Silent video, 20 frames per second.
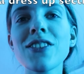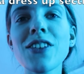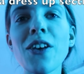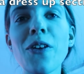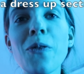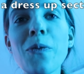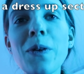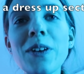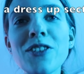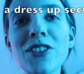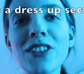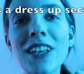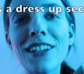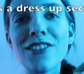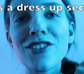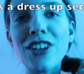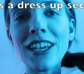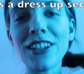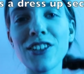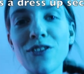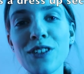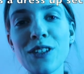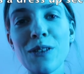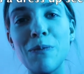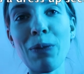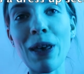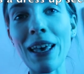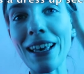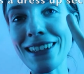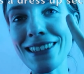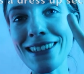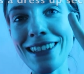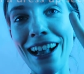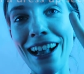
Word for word: So we're just getting changed for some pics